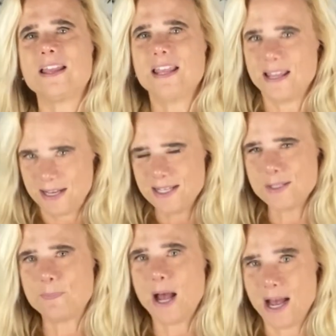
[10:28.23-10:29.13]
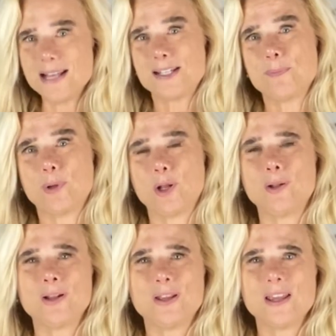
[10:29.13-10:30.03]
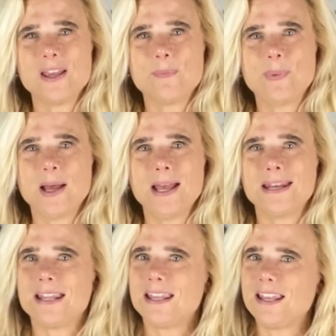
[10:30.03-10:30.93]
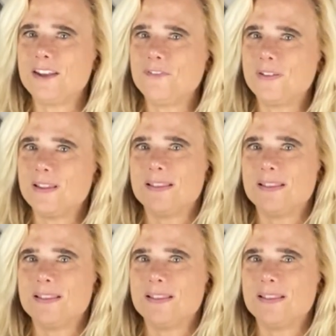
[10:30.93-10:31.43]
It is possible, but if